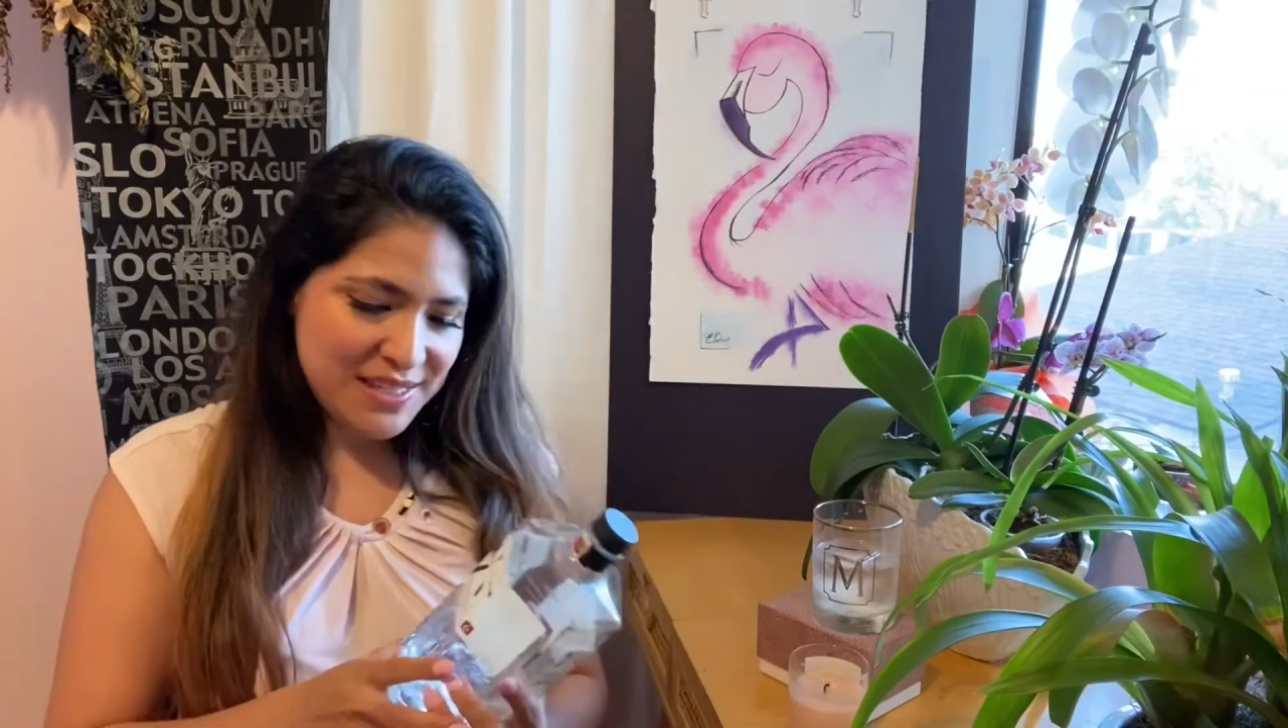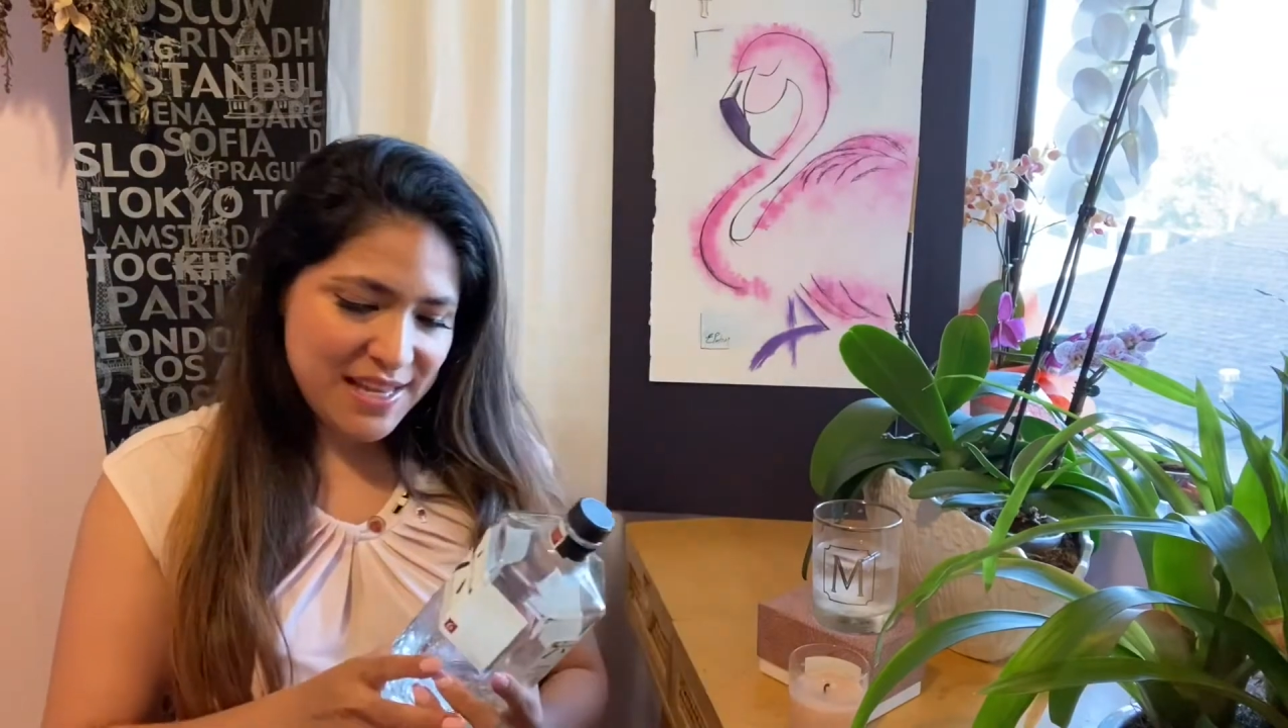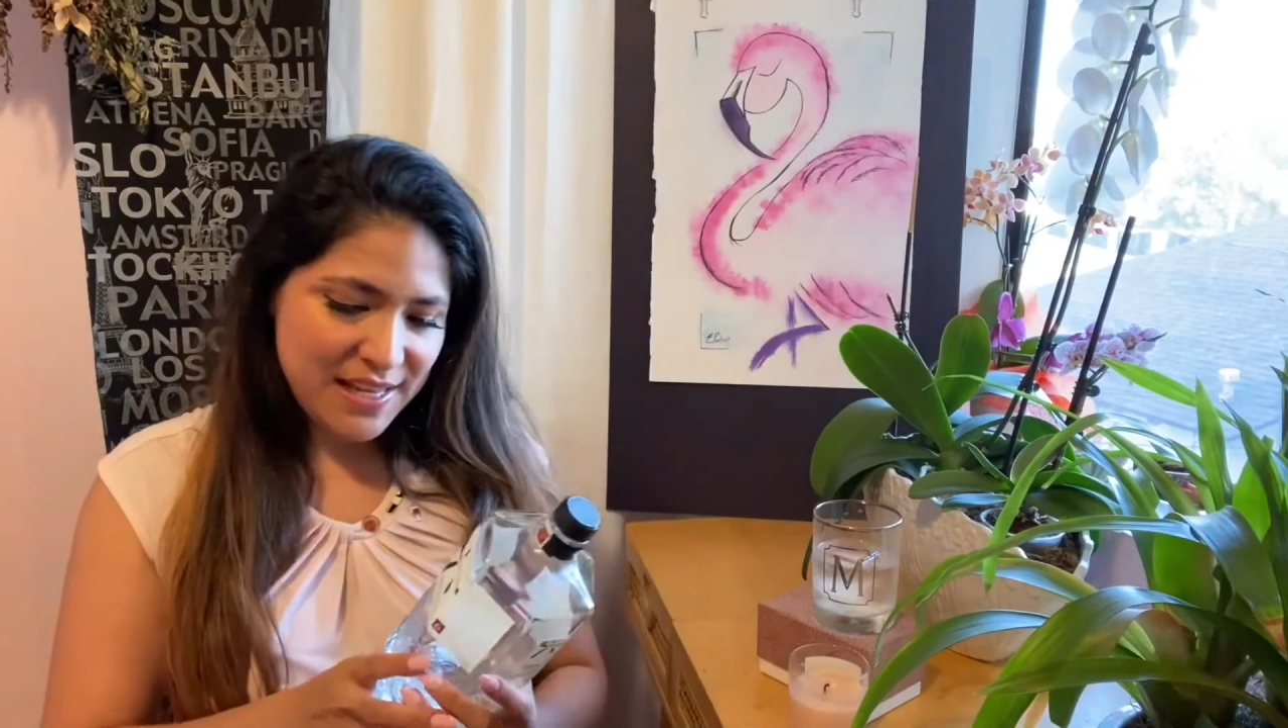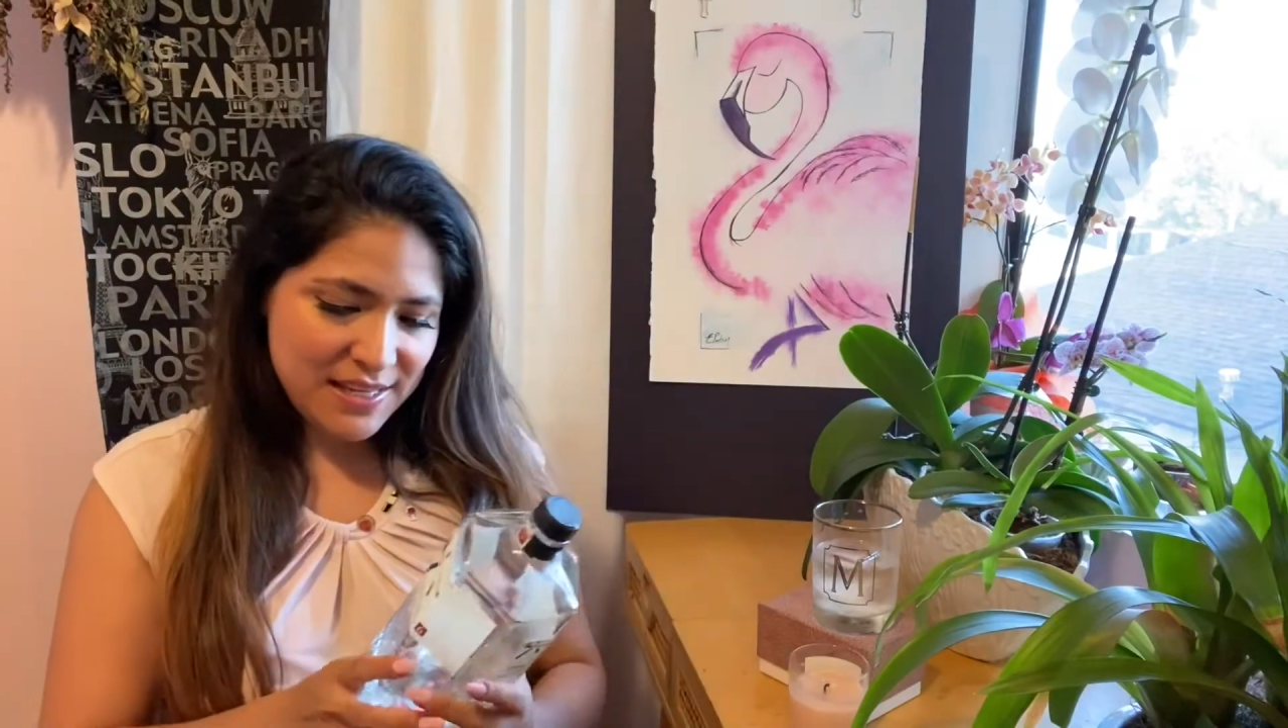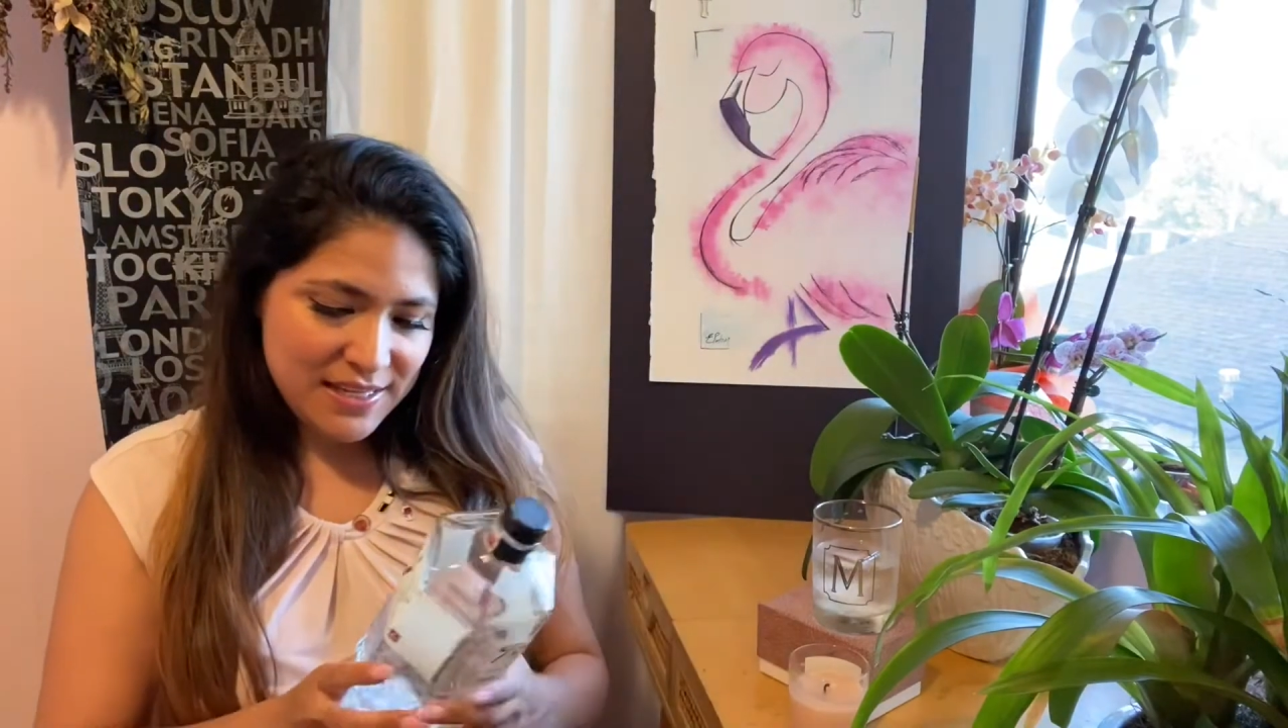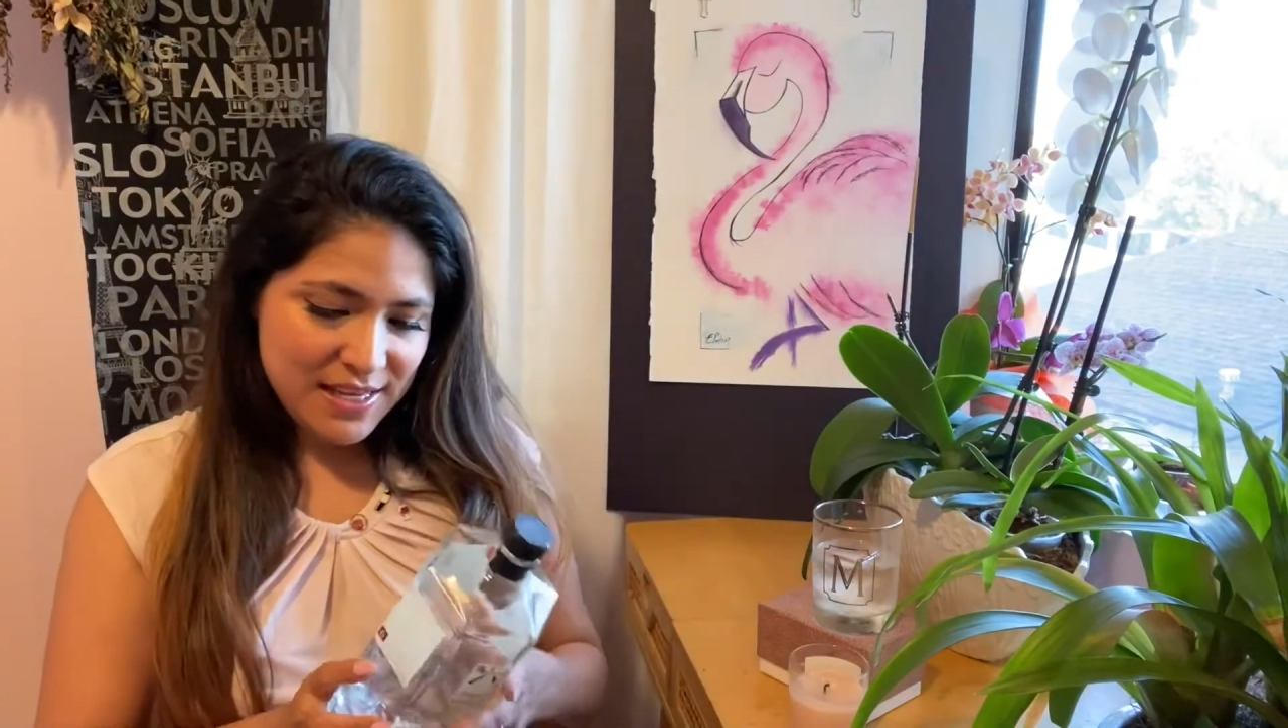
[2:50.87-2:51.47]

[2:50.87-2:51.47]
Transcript: it.